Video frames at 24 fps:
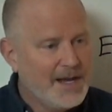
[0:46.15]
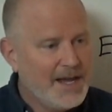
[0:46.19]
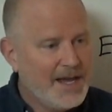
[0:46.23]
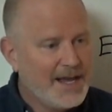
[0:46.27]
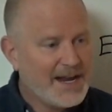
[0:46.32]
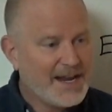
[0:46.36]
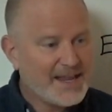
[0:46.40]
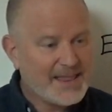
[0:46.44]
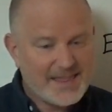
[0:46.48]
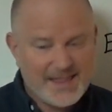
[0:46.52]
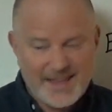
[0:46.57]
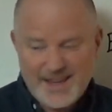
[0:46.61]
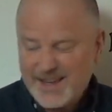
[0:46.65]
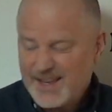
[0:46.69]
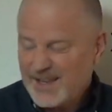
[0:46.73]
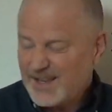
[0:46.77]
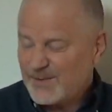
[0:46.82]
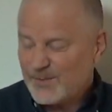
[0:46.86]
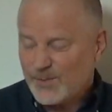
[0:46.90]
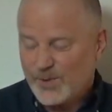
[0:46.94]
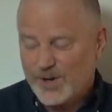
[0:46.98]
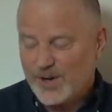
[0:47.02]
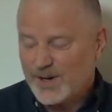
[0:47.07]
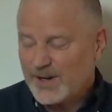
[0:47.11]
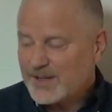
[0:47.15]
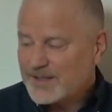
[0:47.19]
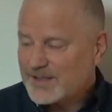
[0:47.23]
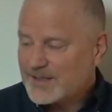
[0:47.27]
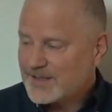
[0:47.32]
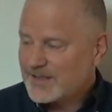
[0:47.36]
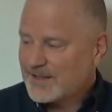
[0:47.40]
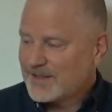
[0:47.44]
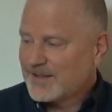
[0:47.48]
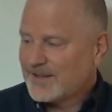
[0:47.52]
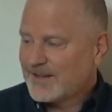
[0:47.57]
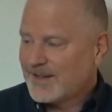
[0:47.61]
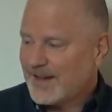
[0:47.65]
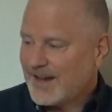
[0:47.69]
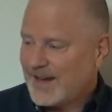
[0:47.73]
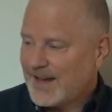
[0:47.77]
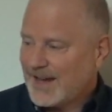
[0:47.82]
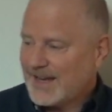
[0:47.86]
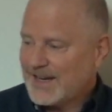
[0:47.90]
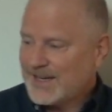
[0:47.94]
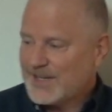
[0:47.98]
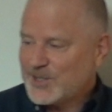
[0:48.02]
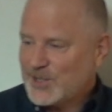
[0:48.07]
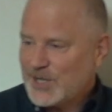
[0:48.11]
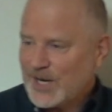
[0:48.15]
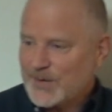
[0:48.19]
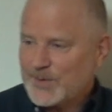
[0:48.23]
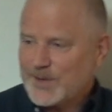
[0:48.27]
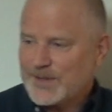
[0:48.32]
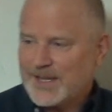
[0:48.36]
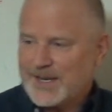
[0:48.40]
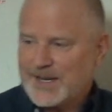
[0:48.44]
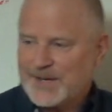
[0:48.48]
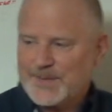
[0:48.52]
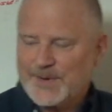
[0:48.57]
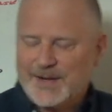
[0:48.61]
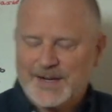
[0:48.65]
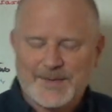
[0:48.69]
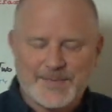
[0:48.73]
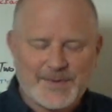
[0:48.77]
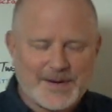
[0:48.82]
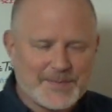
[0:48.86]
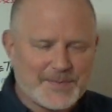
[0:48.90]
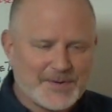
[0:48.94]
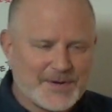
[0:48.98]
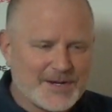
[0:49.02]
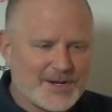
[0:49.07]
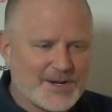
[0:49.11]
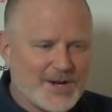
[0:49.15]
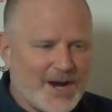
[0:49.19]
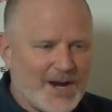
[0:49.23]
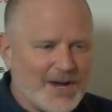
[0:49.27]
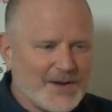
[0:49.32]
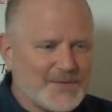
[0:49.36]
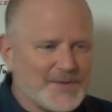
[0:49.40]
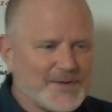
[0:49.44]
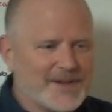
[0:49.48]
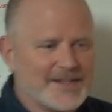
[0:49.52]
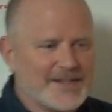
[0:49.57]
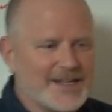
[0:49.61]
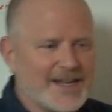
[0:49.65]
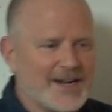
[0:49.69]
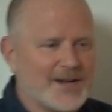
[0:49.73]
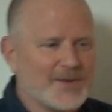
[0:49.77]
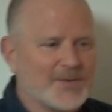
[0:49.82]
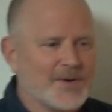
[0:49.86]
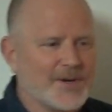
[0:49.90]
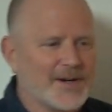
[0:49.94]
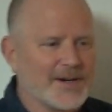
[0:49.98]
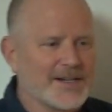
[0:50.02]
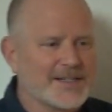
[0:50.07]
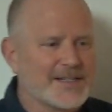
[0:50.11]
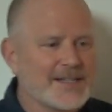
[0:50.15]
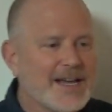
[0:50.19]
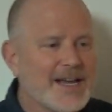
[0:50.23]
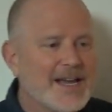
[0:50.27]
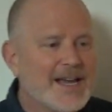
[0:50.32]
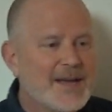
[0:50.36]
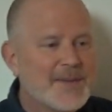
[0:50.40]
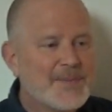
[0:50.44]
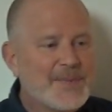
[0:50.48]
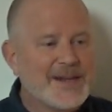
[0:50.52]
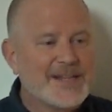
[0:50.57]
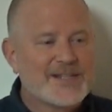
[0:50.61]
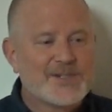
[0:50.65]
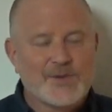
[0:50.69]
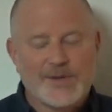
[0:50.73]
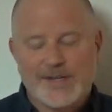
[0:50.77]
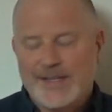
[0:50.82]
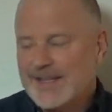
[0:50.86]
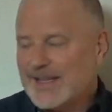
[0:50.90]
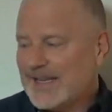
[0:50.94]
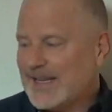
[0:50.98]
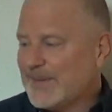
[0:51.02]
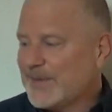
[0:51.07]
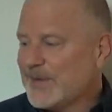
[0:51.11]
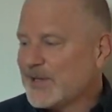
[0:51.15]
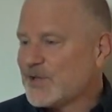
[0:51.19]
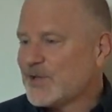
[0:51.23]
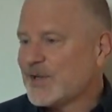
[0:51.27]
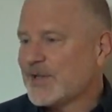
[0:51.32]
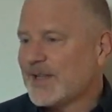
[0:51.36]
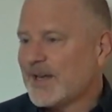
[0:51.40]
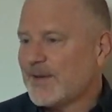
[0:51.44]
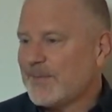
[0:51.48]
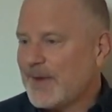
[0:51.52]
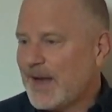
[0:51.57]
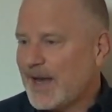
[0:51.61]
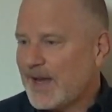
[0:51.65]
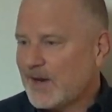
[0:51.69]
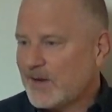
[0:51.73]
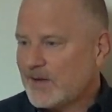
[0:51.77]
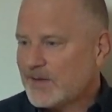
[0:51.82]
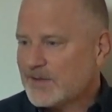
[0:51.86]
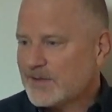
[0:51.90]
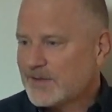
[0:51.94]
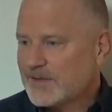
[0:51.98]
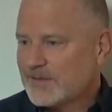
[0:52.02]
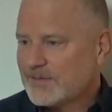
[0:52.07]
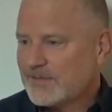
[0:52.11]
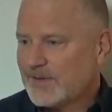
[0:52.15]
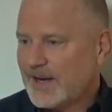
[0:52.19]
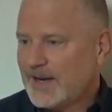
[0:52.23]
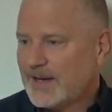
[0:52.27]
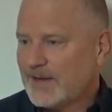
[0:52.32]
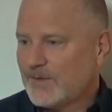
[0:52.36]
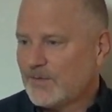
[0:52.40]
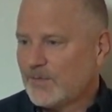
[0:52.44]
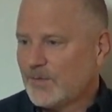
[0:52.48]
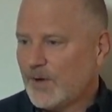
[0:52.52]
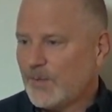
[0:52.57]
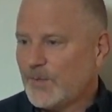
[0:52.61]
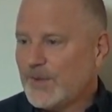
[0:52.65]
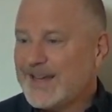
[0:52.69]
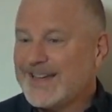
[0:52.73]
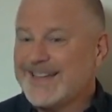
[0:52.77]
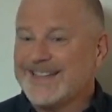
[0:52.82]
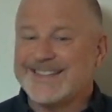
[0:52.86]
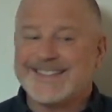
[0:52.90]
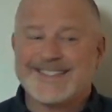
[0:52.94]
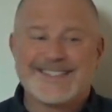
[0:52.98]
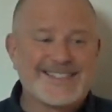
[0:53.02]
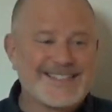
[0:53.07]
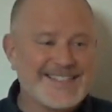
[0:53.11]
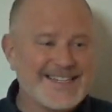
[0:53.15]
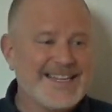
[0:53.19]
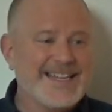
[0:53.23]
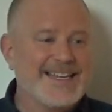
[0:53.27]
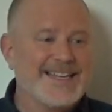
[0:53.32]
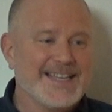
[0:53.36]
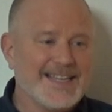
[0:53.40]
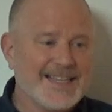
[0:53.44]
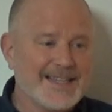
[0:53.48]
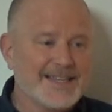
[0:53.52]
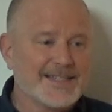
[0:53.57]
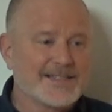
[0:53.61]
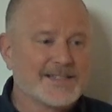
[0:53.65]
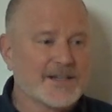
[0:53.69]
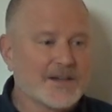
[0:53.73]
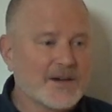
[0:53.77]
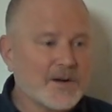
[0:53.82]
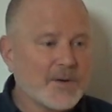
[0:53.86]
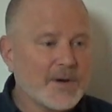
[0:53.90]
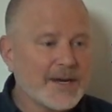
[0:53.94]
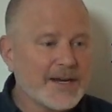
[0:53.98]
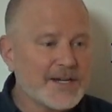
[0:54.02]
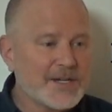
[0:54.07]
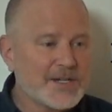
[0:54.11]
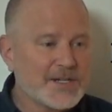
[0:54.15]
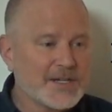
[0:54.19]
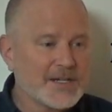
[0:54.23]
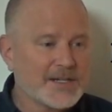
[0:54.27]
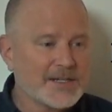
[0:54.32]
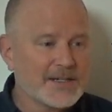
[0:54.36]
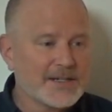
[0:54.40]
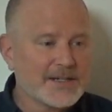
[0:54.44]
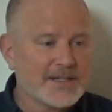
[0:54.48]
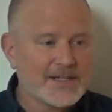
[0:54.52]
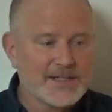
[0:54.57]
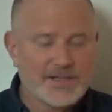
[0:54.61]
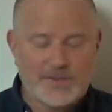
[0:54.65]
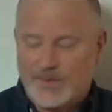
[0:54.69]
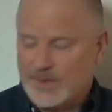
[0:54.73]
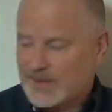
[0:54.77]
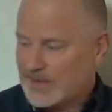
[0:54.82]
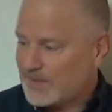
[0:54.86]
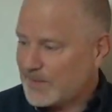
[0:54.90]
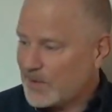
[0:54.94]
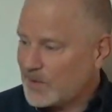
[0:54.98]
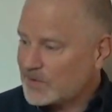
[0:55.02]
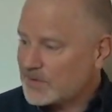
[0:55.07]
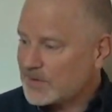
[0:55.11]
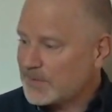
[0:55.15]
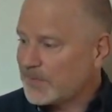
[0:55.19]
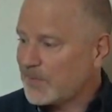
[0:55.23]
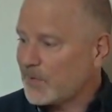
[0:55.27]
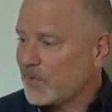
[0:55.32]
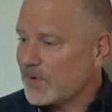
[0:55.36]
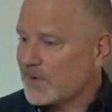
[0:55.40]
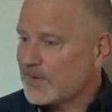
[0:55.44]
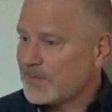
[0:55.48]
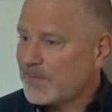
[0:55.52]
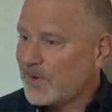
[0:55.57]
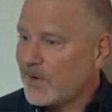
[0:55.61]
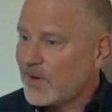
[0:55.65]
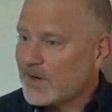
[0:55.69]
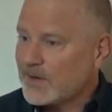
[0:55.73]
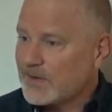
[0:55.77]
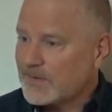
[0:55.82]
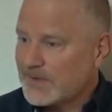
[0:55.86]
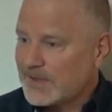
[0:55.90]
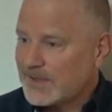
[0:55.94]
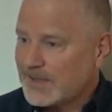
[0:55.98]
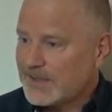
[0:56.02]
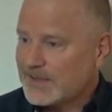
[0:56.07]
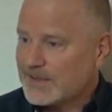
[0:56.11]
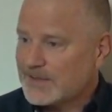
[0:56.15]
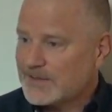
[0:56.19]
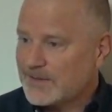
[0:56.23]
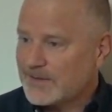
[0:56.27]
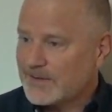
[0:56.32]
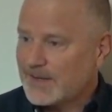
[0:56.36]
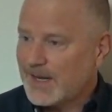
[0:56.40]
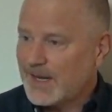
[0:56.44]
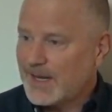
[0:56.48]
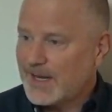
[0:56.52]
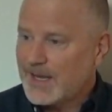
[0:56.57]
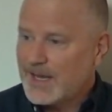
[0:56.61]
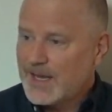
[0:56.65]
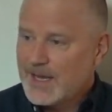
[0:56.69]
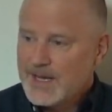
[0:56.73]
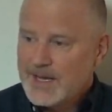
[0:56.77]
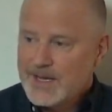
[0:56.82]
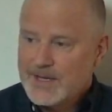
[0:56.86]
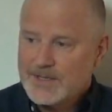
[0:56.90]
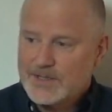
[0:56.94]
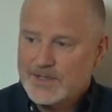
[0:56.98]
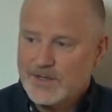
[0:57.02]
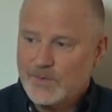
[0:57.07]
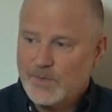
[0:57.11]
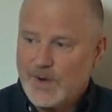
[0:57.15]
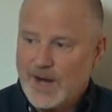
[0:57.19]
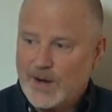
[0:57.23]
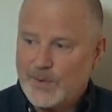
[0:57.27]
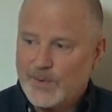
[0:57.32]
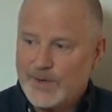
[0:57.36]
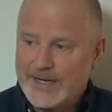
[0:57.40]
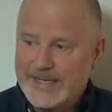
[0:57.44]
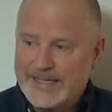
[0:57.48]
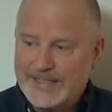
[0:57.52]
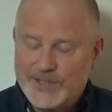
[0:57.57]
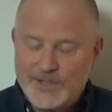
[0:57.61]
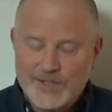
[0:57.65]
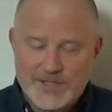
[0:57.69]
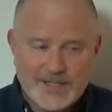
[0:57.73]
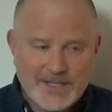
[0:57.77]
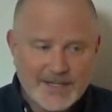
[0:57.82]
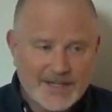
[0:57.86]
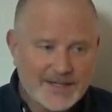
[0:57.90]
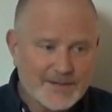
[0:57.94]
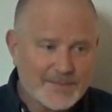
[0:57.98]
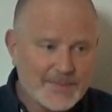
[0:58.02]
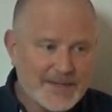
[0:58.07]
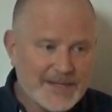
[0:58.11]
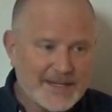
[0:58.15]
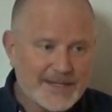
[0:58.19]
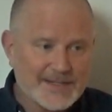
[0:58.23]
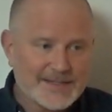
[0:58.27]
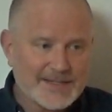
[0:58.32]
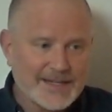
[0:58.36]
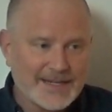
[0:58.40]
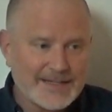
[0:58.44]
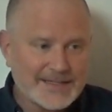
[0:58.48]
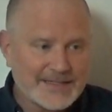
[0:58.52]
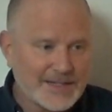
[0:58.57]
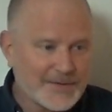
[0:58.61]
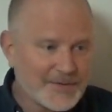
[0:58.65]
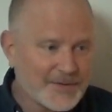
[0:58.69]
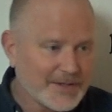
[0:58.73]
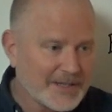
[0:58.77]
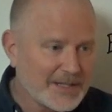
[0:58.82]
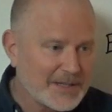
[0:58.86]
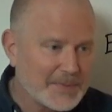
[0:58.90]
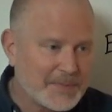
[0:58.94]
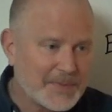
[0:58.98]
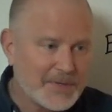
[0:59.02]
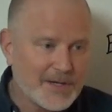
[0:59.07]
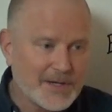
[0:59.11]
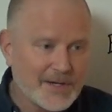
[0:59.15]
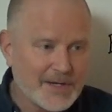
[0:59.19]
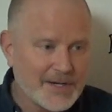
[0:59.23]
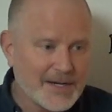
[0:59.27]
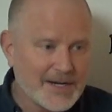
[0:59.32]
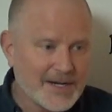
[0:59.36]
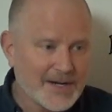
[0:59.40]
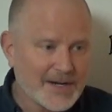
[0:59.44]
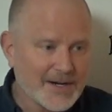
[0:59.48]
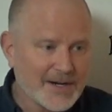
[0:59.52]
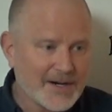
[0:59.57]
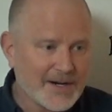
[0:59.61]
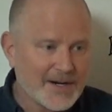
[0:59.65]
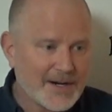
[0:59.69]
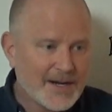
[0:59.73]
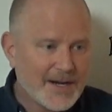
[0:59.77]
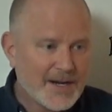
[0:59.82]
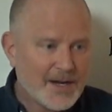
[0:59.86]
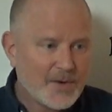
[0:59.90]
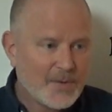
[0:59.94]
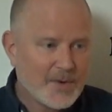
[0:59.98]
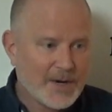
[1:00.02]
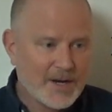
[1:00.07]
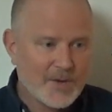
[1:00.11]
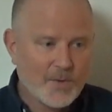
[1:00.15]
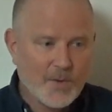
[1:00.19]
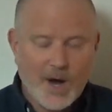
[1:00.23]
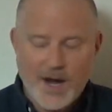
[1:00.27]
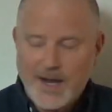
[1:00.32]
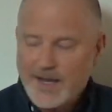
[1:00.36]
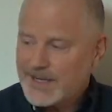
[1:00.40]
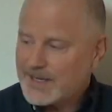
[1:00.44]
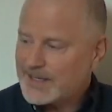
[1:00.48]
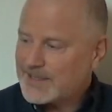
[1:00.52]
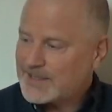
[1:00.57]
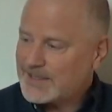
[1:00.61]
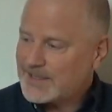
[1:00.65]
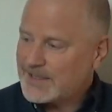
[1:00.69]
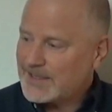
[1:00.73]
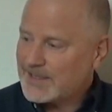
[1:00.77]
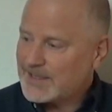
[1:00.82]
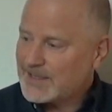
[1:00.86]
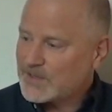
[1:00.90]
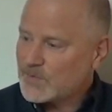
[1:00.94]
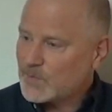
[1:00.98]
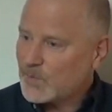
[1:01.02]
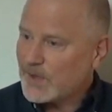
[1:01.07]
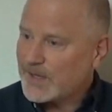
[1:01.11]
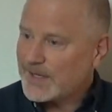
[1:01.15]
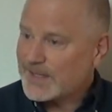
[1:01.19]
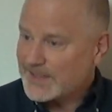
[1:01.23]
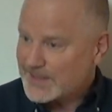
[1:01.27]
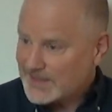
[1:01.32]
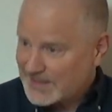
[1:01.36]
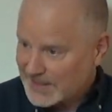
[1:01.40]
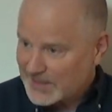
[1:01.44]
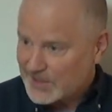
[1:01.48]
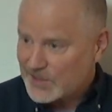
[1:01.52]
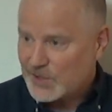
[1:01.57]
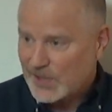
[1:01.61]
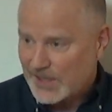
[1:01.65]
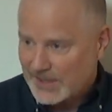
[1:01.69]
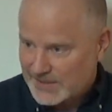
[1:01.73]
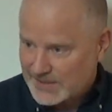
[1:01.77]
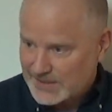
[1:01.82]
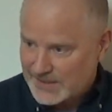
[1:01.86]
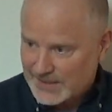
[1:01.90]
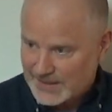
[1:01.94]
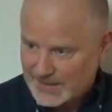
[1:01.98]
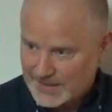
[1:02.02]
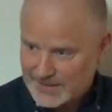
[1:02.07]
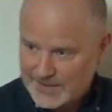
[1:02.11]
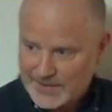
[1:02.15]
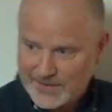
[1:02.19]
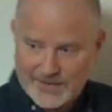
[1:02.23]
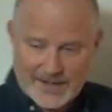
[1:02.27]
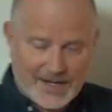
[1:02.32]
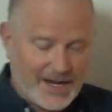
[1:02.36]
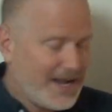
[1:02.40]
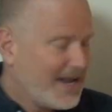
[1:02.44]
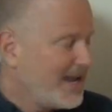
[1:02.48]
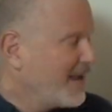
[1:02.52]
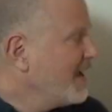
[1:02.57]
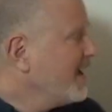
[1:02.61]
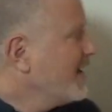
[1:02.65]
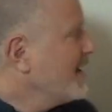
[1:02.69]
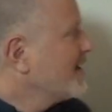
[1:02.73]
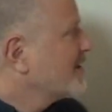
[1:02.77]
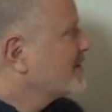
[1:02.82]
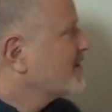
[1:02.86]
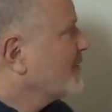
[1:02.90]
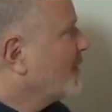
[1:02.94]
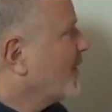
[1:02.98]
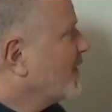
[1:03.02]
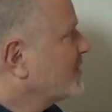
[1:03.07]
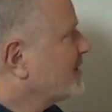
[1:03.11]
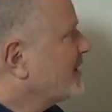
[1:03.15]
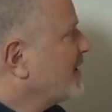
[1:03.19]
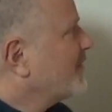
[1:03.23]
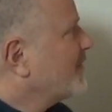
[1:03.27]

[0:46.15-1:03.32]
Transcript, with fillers: And I think it works, uh, I didn't check with anybody, but I'm pretty confident that it works. But it's really the imagery that matters, right? What we can see in this equation is what the most important part of it is, okay? So while we're interested in being scientifically pure here, what I want you to see is what it's suggesting, okay? So most